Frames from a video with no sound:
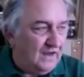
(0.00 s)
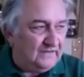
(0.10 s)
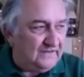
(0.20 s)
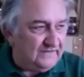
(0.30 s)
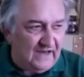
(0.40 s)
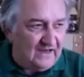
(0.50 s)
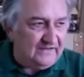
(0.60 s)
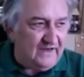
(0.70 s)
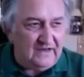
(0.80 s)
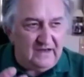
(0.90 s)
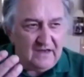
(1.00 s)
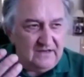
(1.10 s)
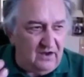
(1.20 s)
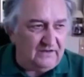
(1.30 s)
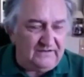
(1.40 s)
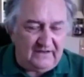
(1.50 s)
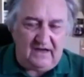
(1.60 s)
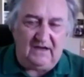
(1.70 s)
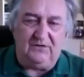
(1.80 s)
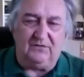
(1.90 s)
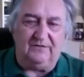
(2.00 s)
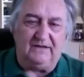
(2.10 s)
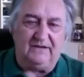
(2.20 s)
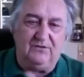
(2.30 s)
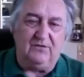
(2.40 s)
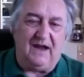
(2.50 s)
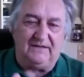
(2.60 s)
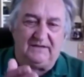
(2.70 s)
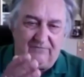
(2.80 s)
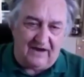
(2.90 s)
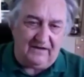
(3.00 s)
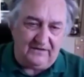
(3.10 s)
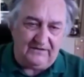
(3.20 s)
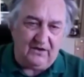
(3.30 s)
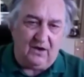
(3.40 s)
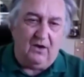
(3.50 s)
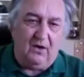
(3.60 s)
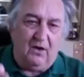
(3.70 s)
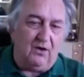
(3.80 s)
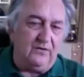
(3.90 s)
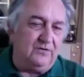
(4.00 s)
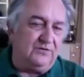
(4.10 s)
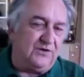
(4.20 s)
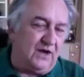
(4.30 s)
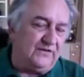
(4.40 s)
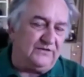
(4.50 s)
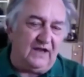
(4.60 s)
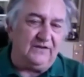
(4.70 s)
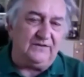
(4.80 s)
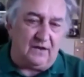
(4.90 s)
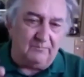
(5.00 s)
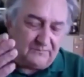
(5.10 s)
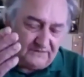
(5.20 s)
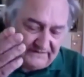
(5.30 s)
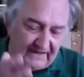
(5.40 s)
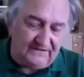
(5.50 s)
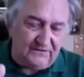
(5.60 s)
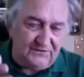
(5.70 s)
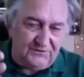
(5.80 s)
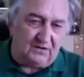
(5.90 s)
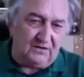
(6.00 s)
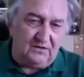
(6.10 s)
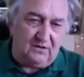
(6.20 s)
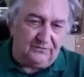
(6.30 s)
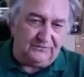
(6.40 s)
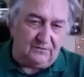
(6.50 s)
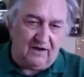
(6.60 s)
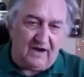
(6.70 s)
And this assay cannot tell you whether you had the virus or you just had some dead chunk of the